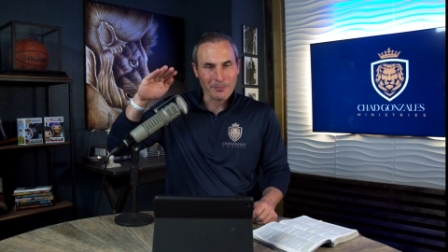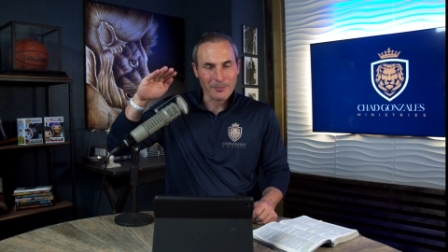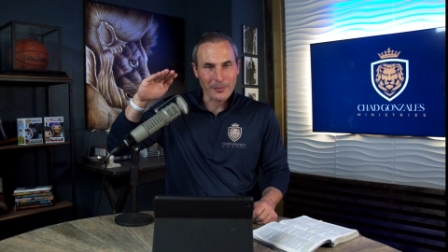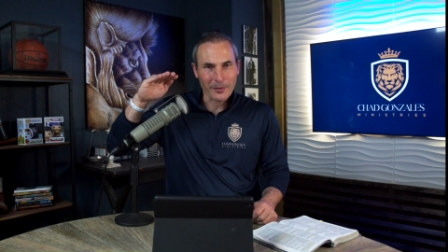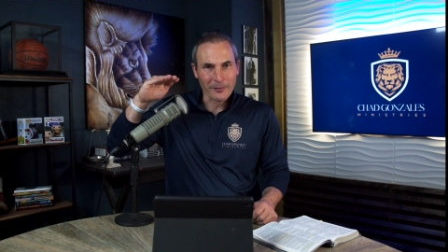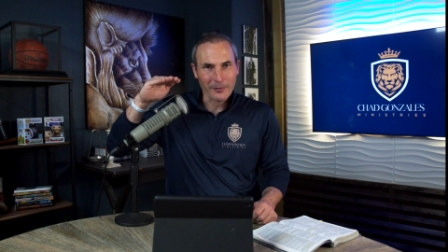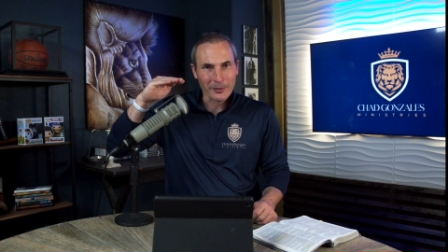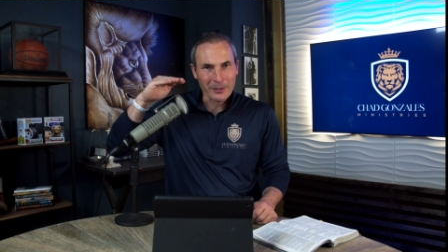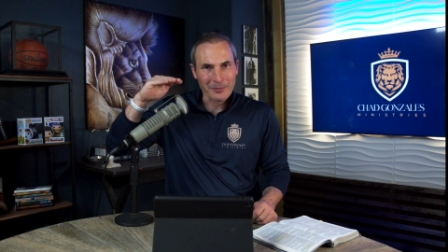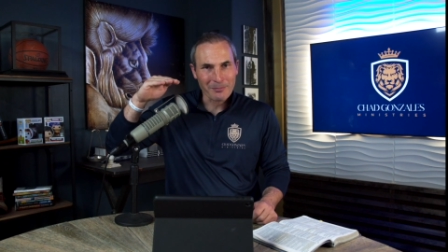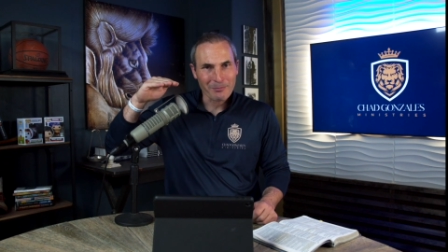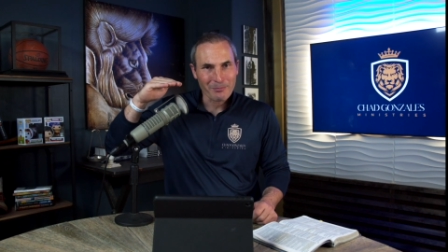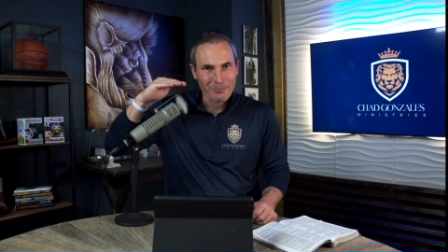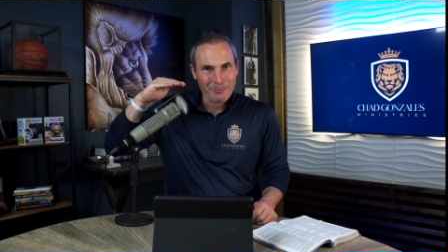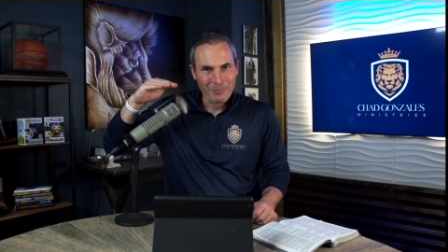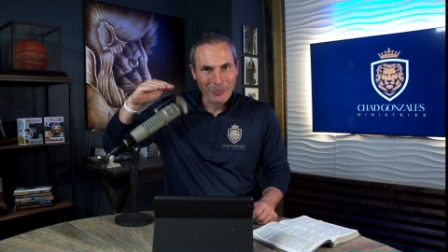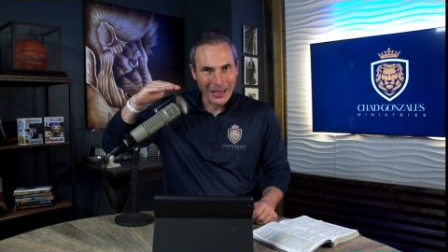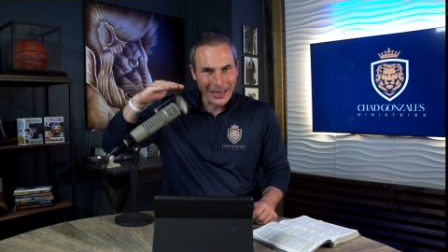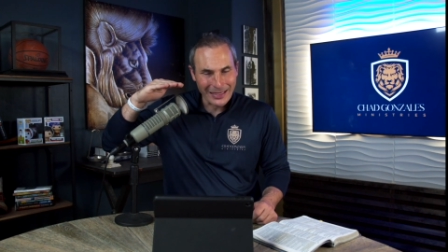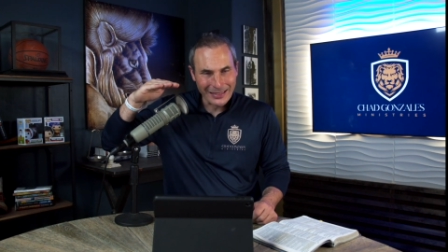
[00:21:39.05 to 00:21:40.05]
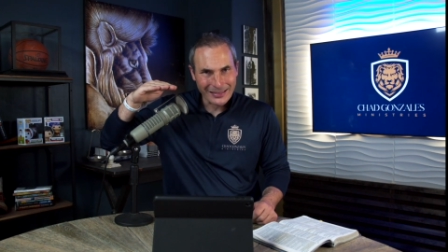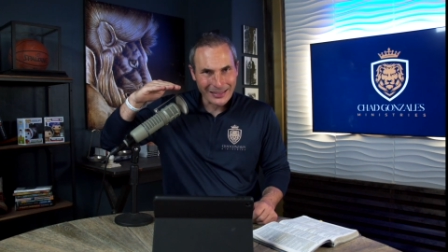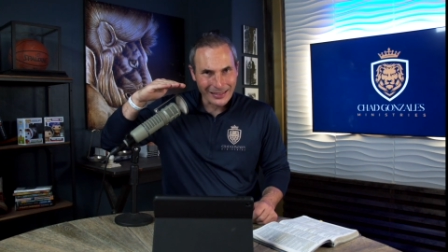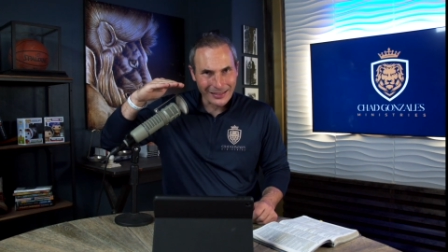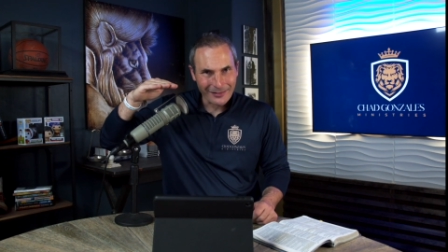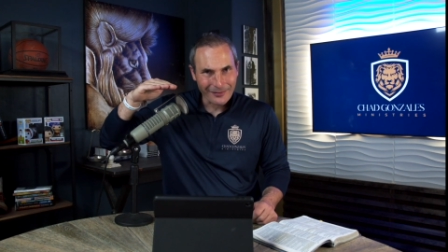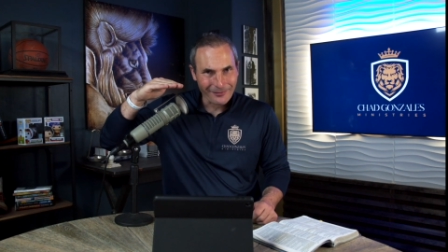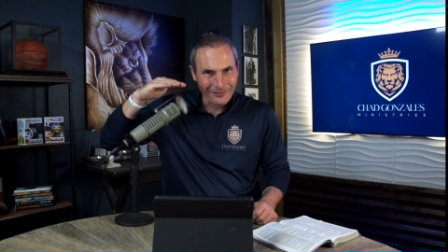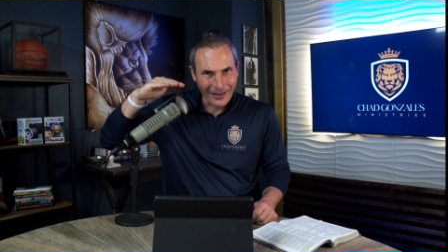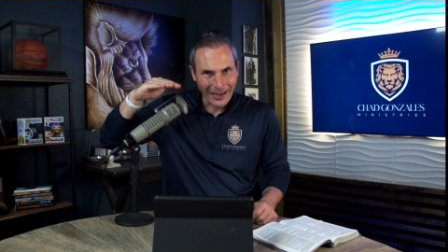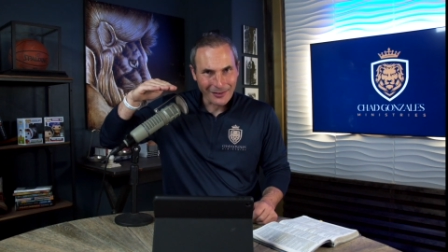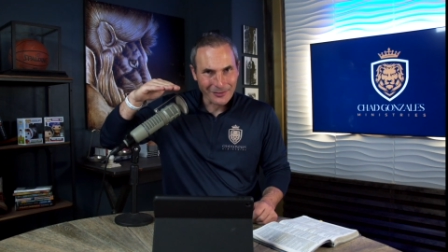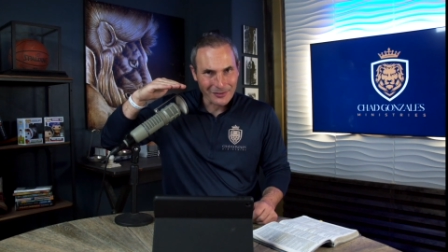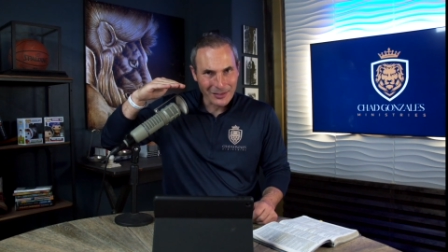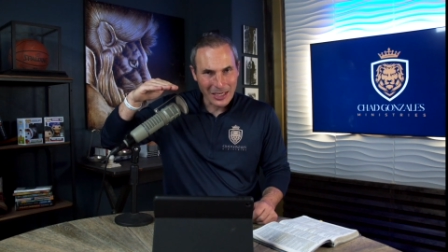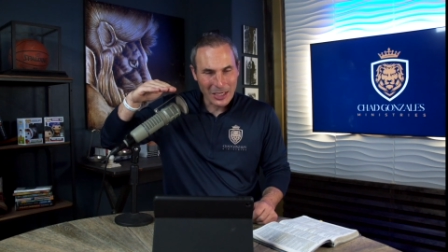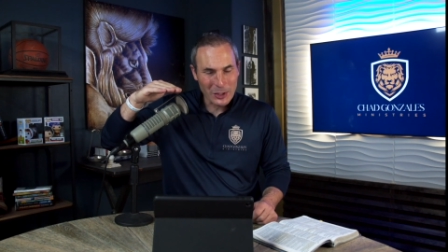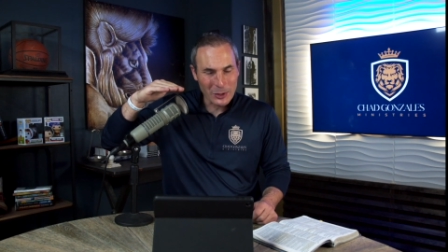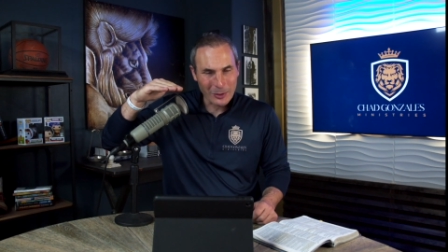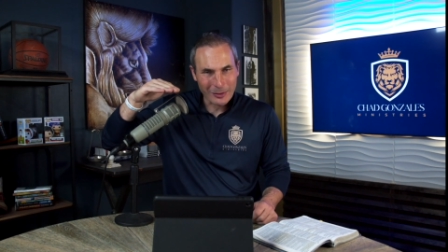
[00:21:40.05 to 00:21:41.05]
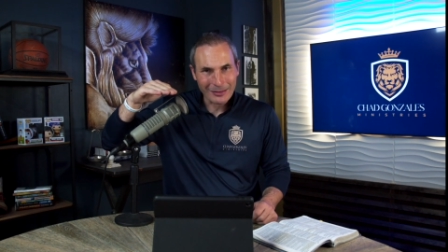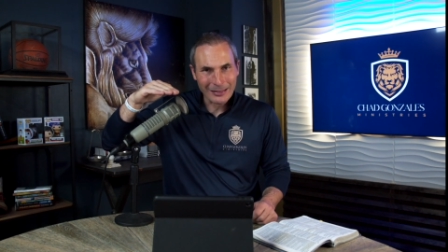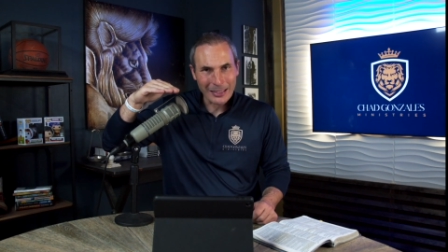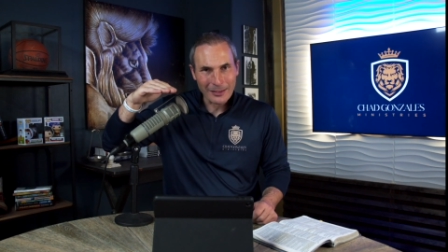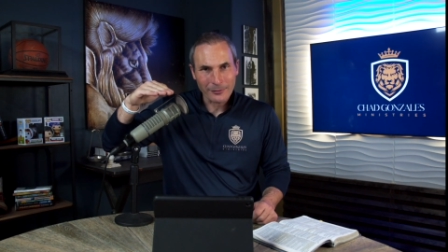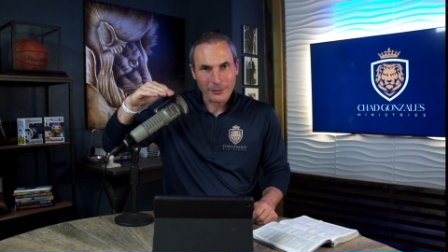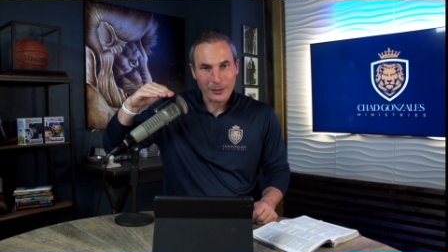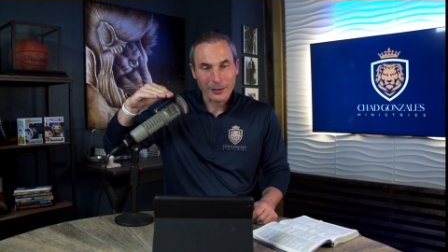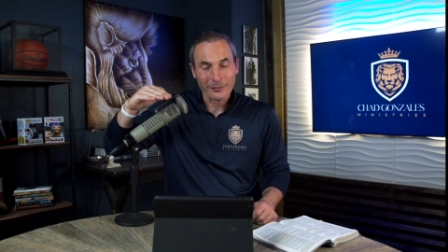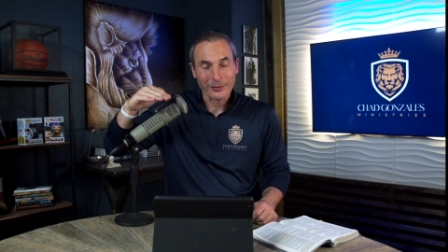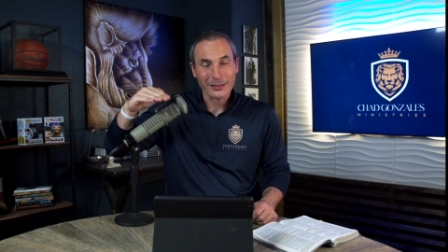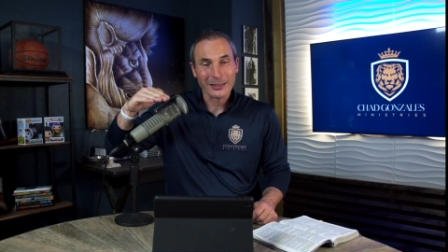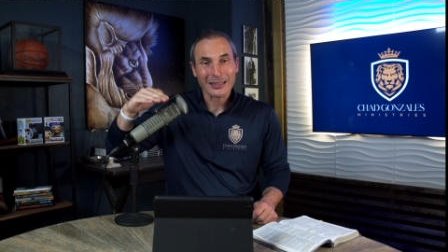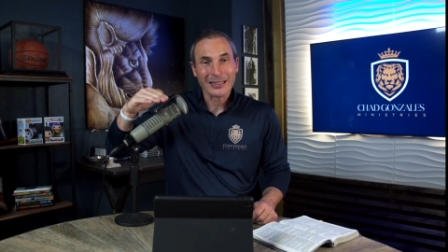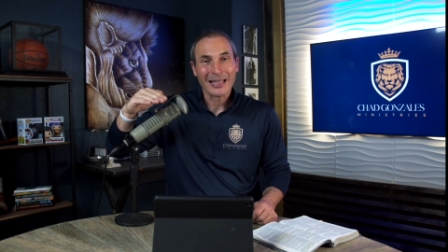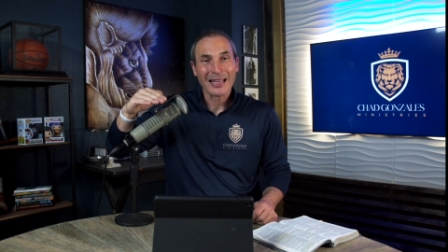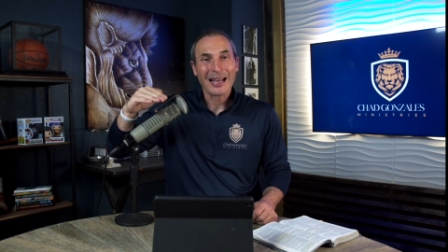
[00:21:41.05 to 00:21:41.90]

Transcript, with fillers: the very basic foundational level of it.